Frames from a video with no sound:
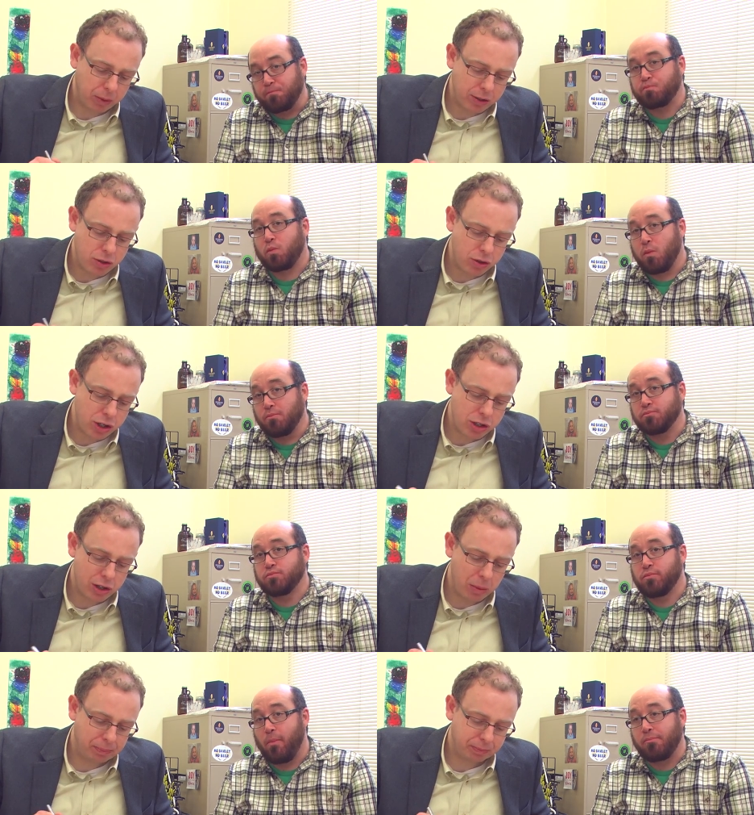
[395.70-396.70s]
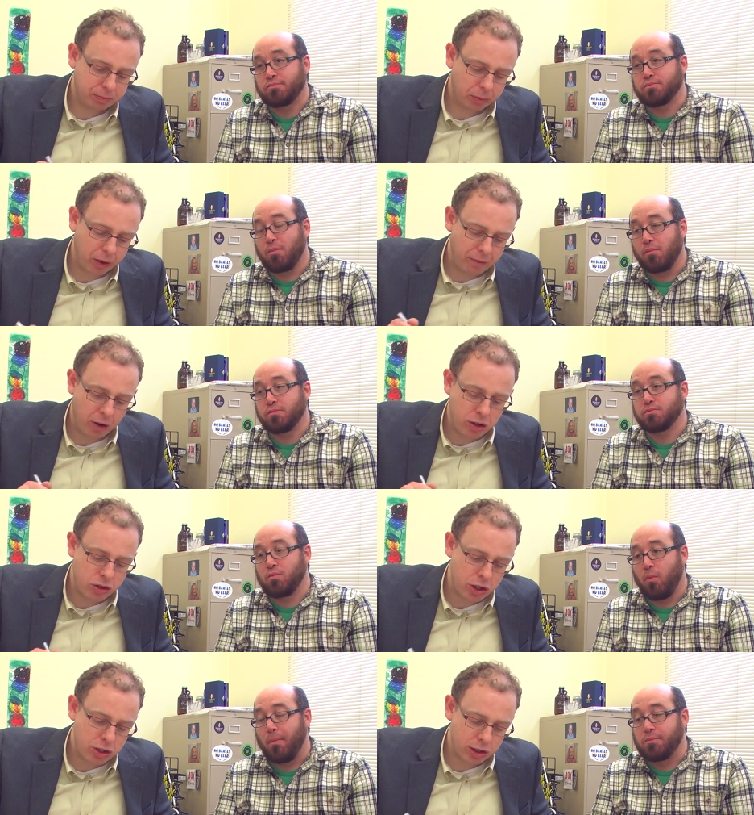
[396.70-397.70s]
Speaker 1: this traditional, very
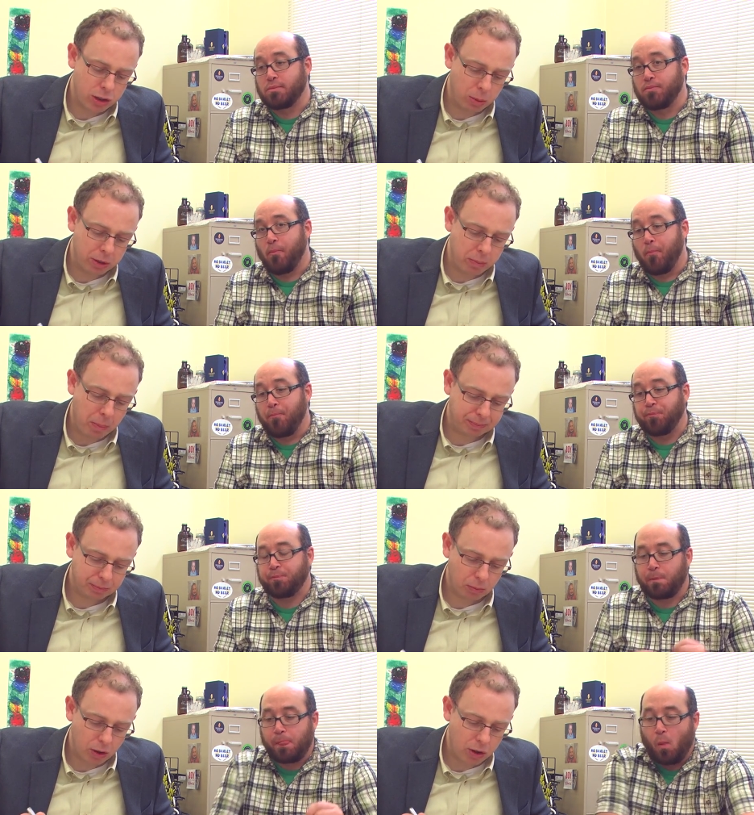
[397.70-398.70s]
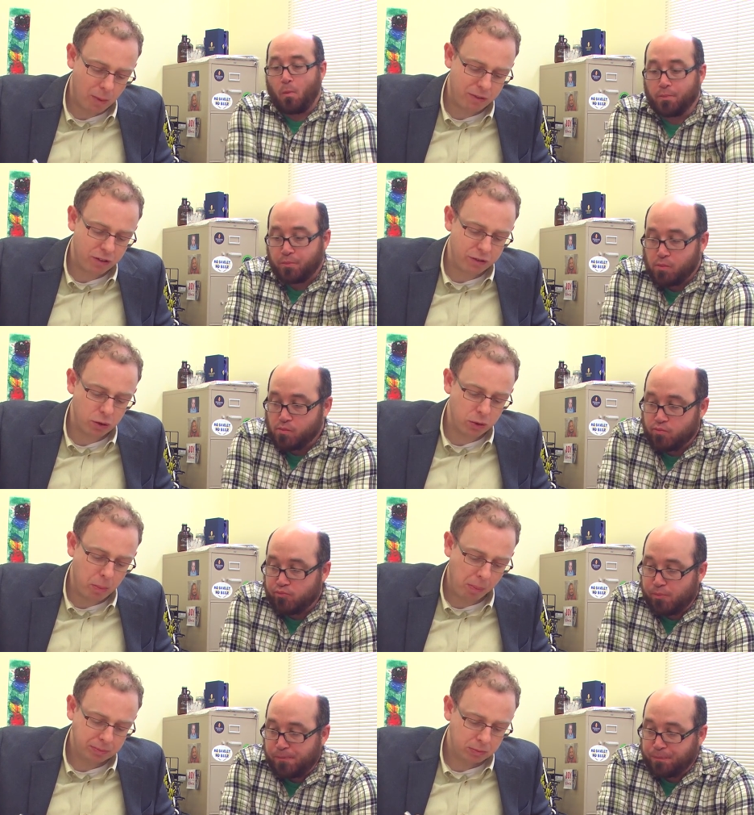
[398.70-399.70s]
traditional Dublin comfort food.
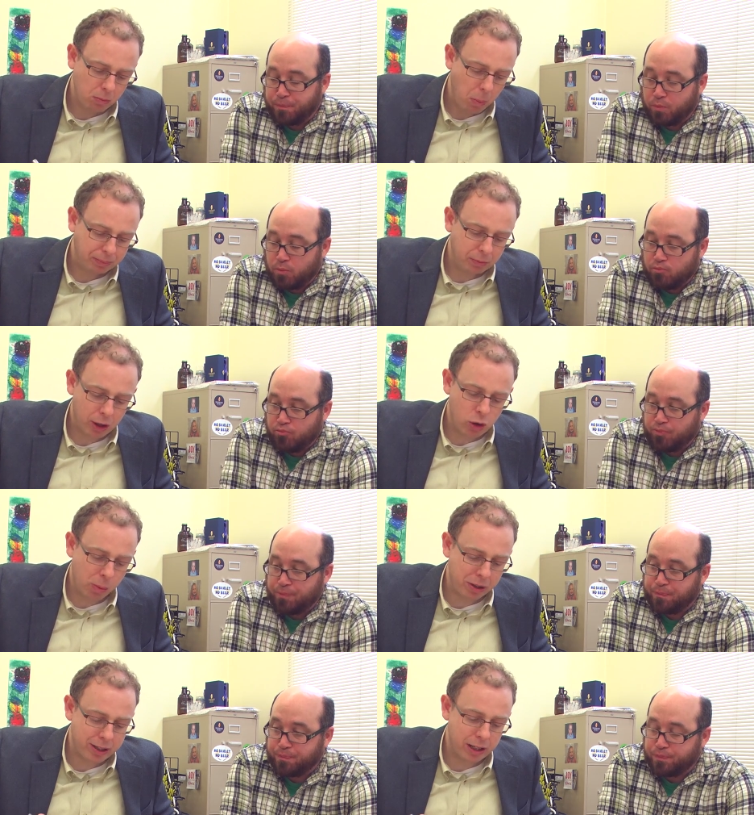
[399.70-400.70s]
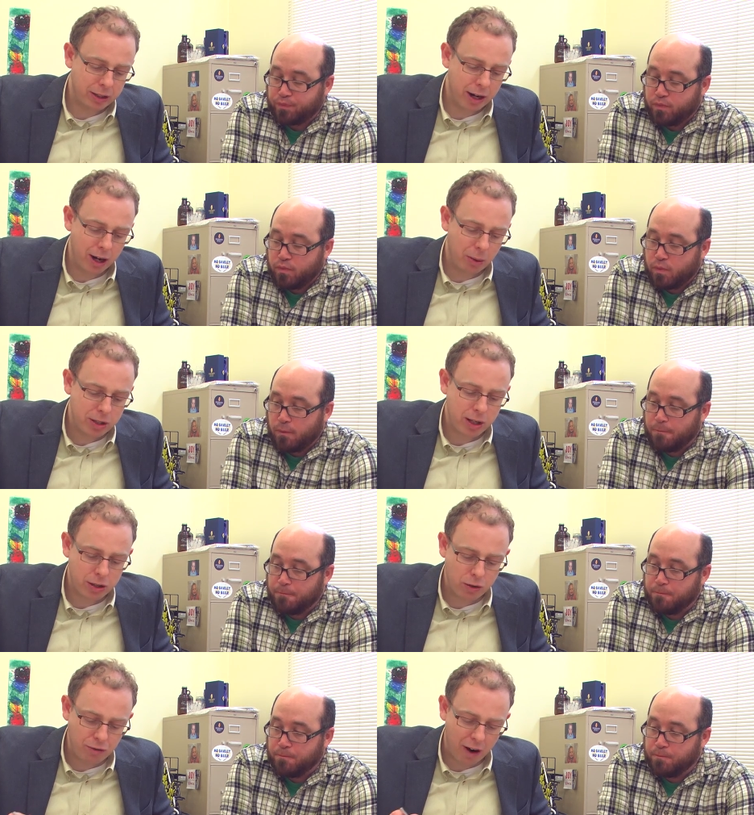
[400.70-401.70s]
I grew up in Kildare, which is not
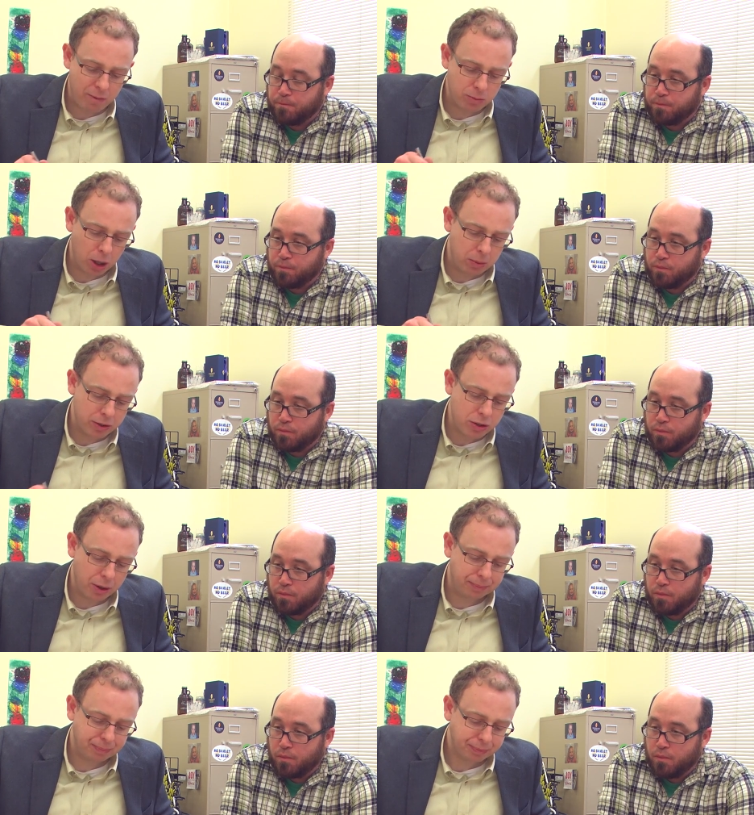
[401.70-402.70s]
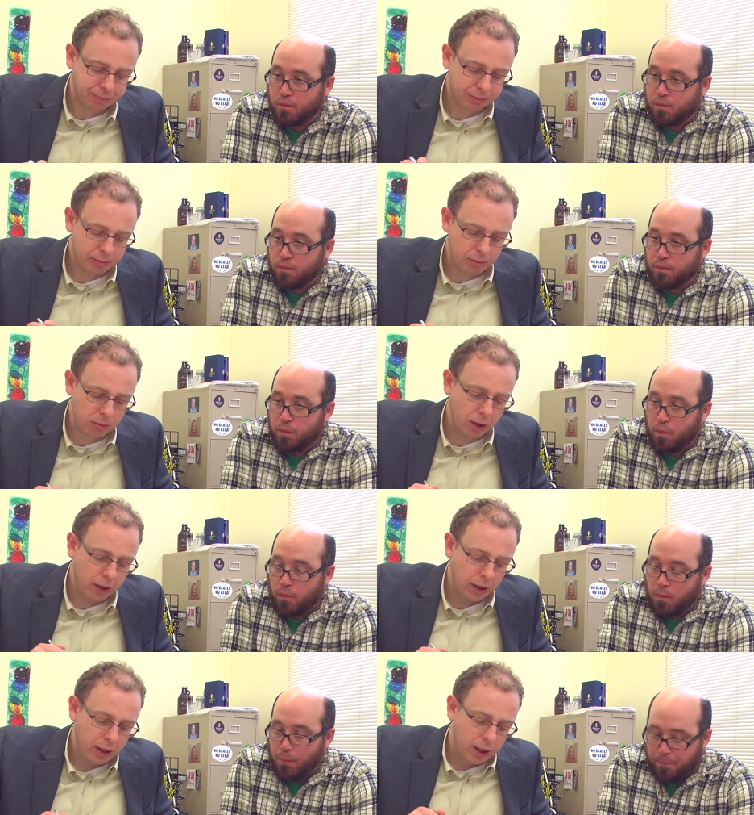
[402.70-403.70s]
too far from Dublin, so
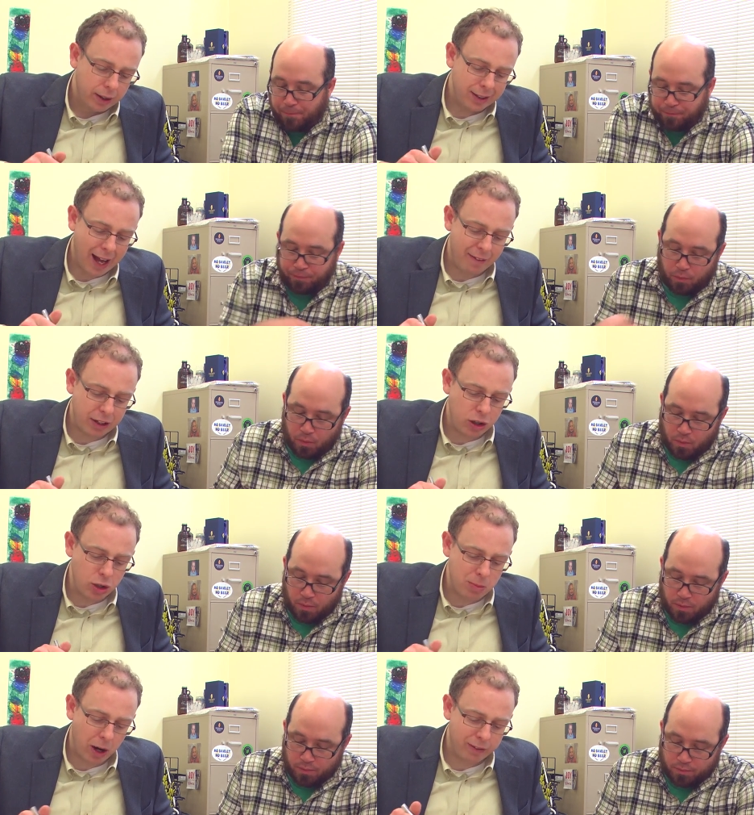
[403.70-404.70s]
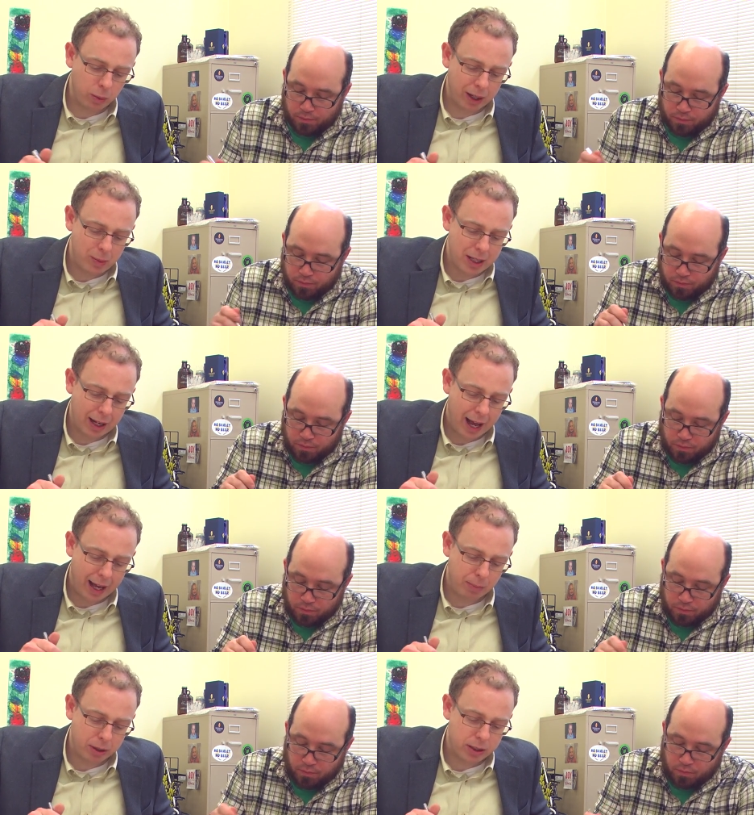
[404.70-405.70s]
didn't have a huge amount of it when I was a
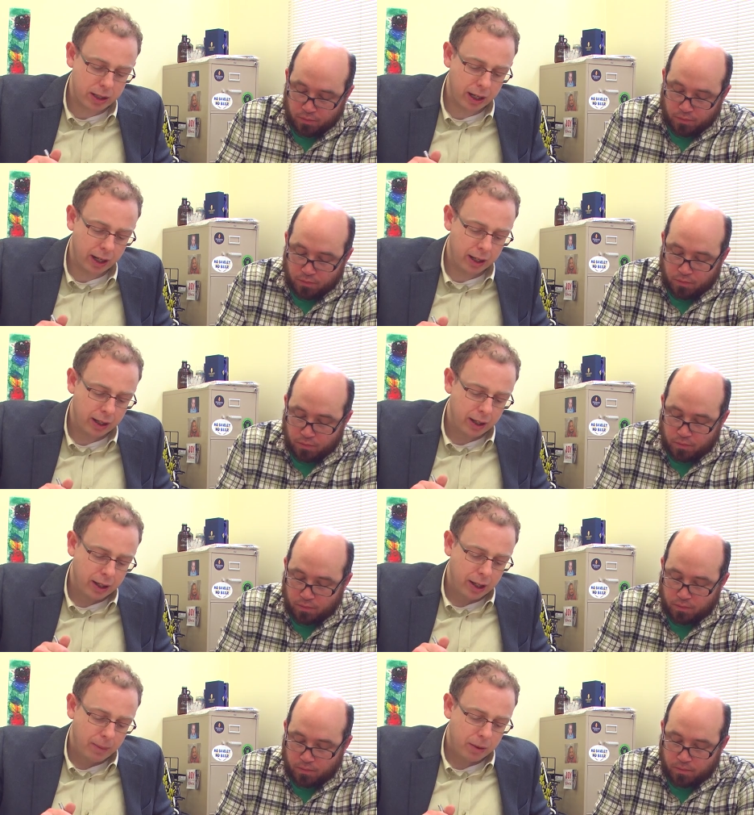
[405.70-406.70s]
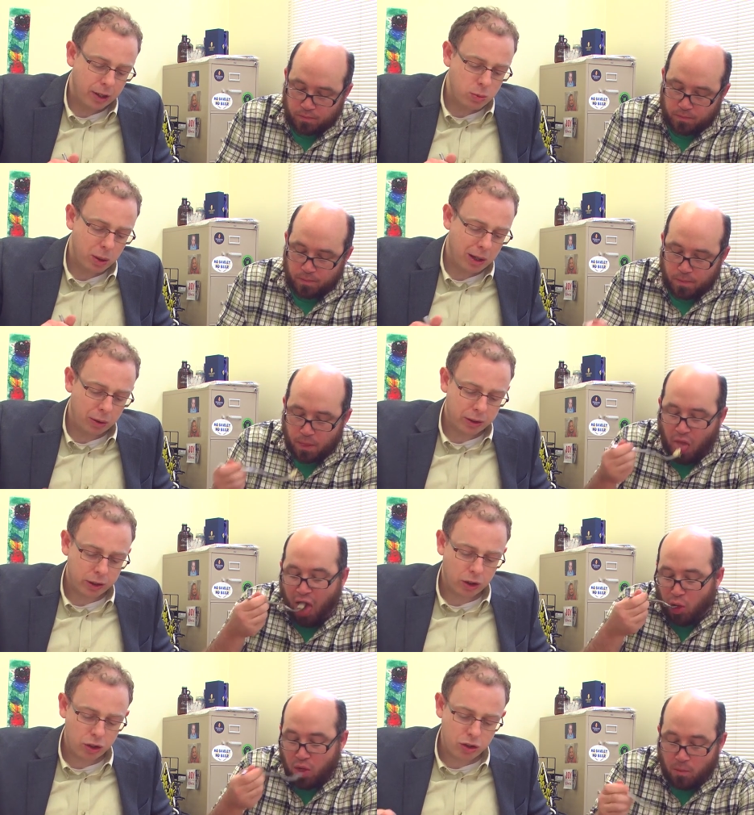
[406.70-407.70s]
lad, but uh, because we were out in the
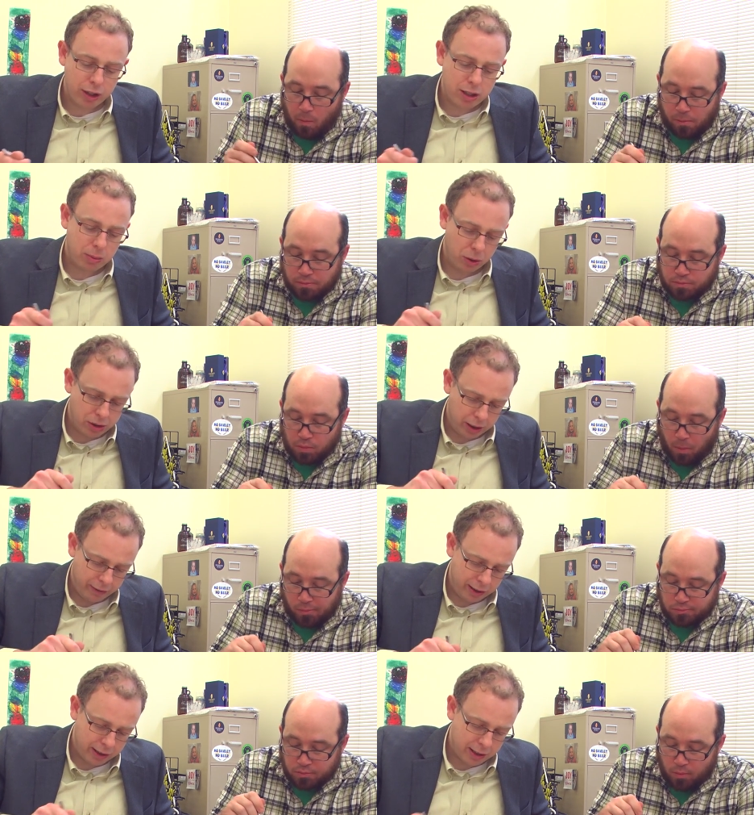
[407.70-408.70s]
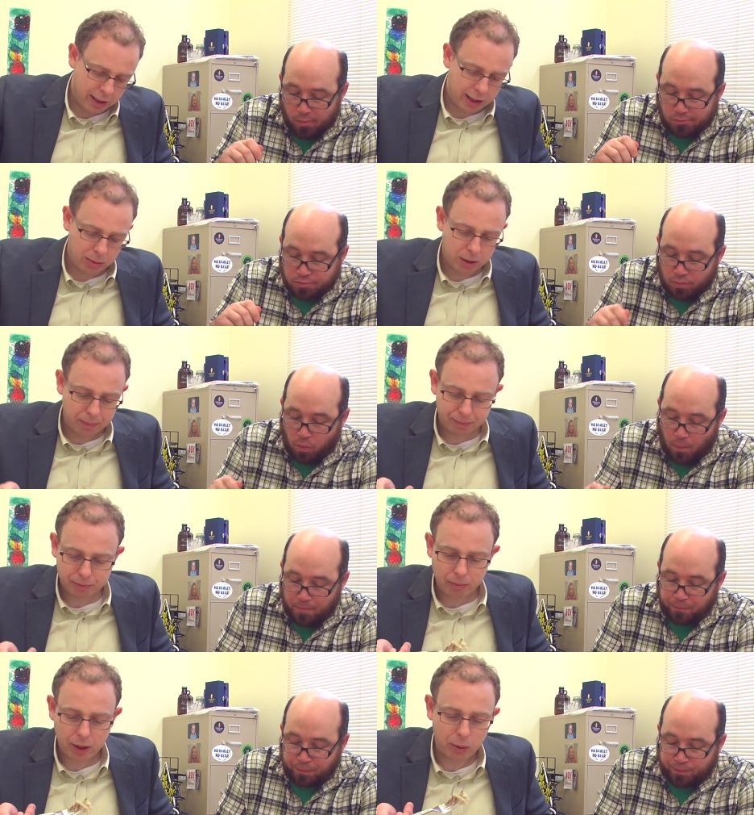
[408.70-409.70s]
country as opposed to living in the city, but
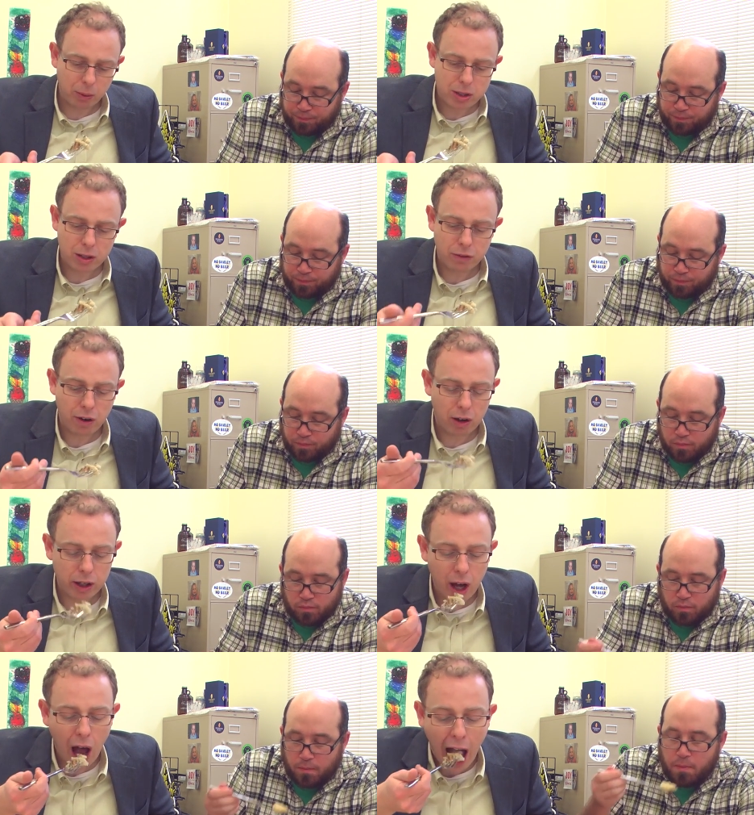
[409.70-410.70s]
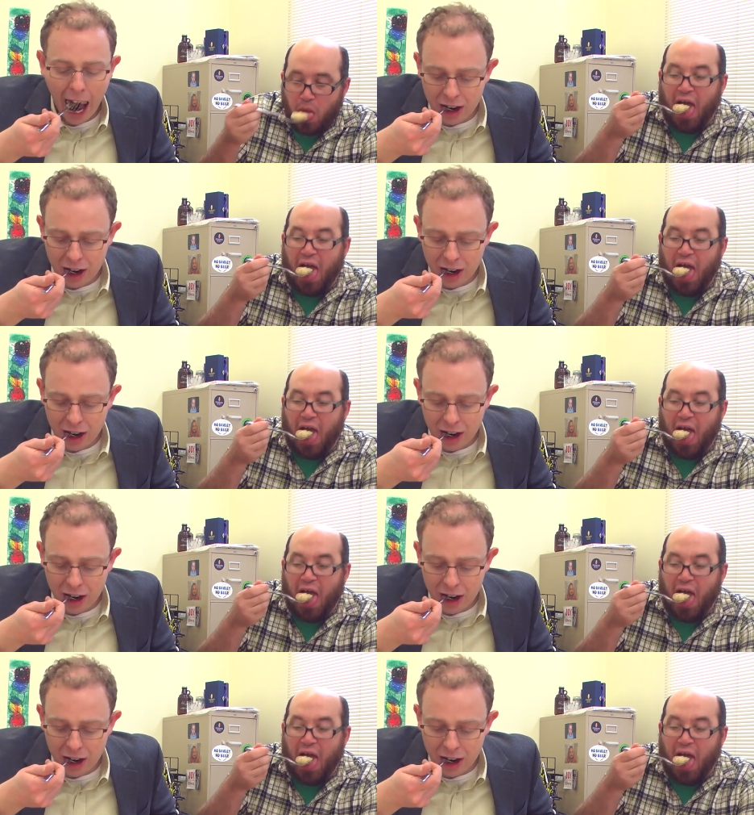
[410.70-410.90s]
we were still fairly uh,